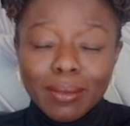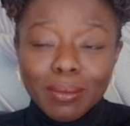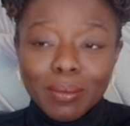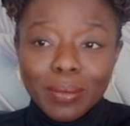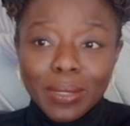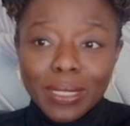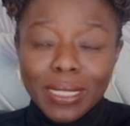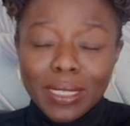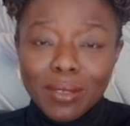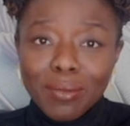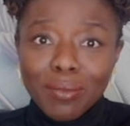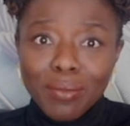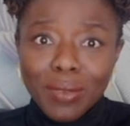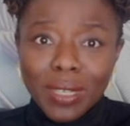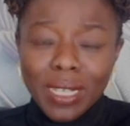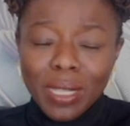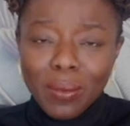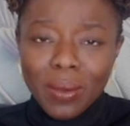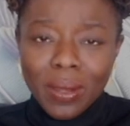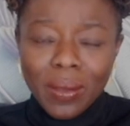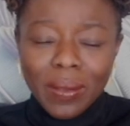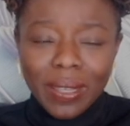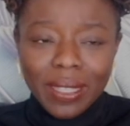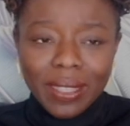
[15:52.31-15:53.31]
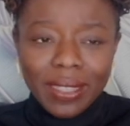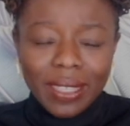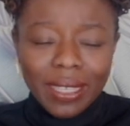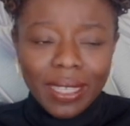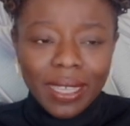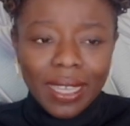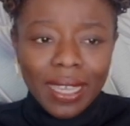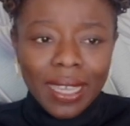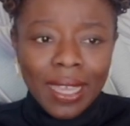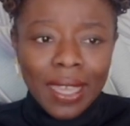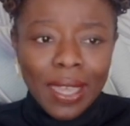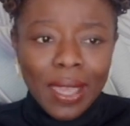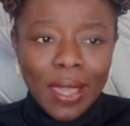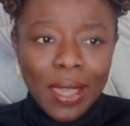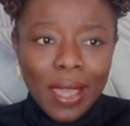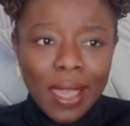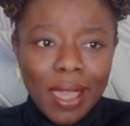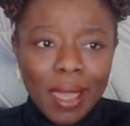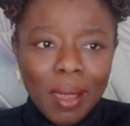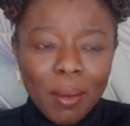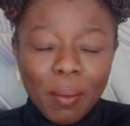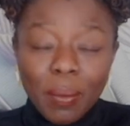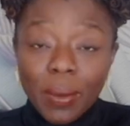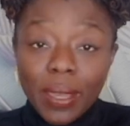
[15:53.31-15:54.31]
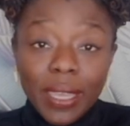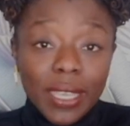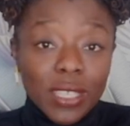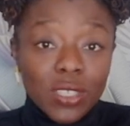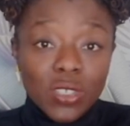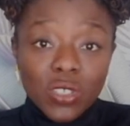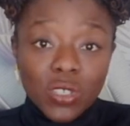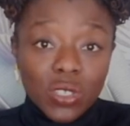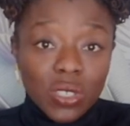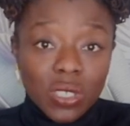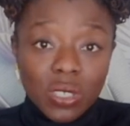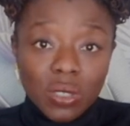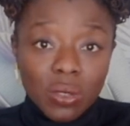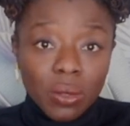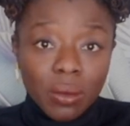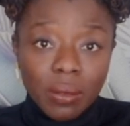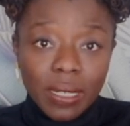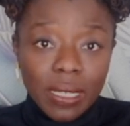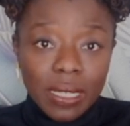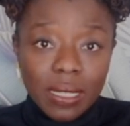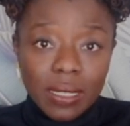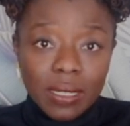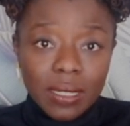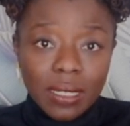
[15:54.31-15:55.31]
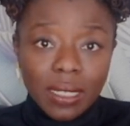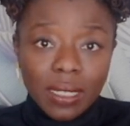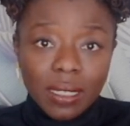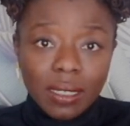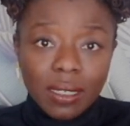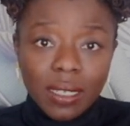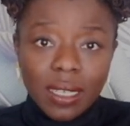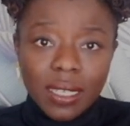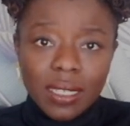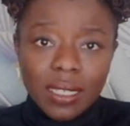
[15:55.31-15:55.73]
We did really well, I think, but it's just not an easy